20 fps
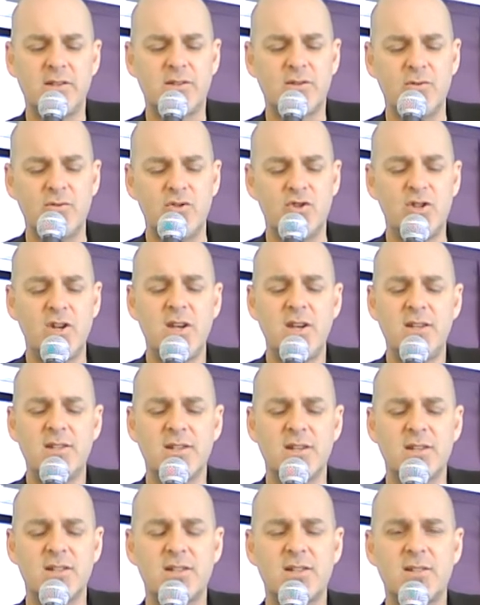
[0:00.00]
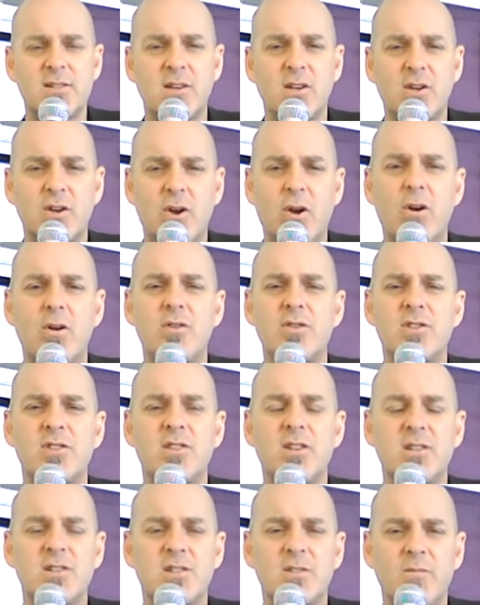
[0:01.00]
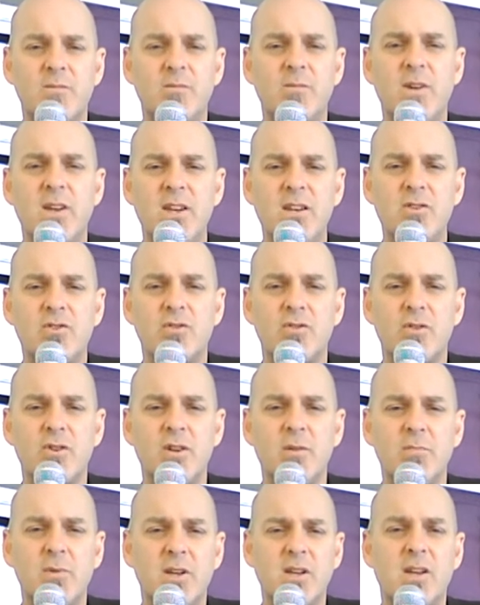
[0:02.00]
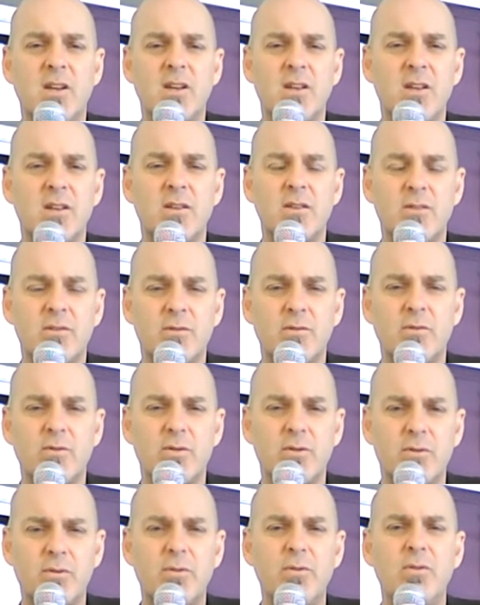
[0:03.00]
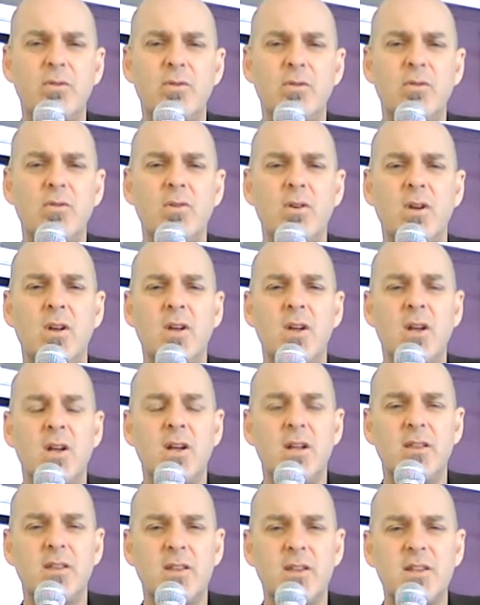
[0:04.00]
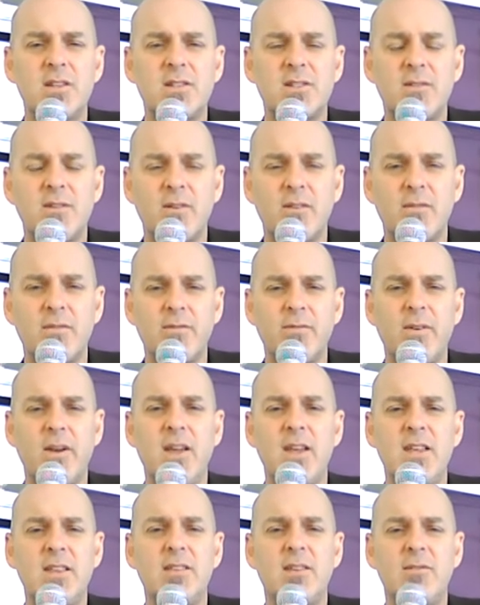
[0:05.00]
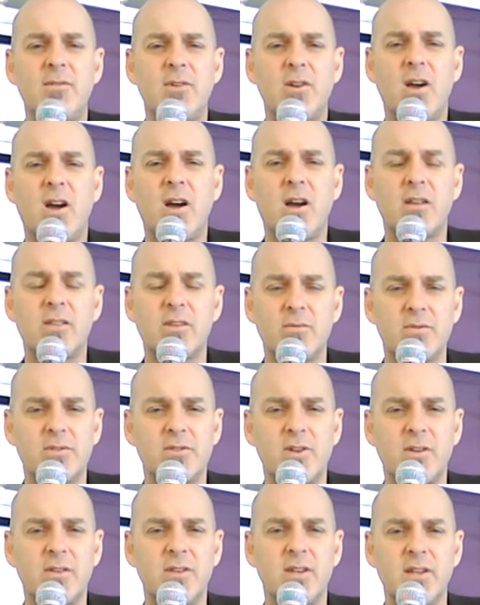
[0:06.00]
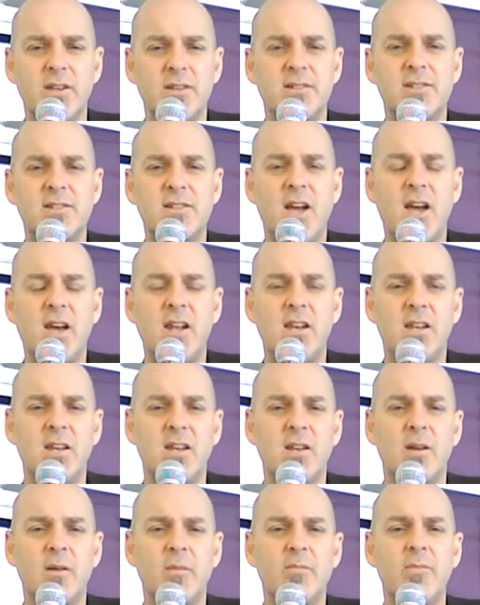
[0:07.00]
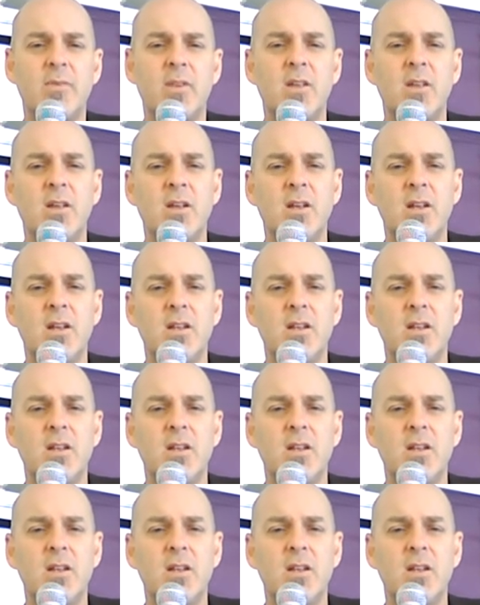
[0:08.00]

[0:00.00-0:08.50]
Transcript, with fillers: And so Jesus cursed this fig tree through this faith of God that was on the inside of him,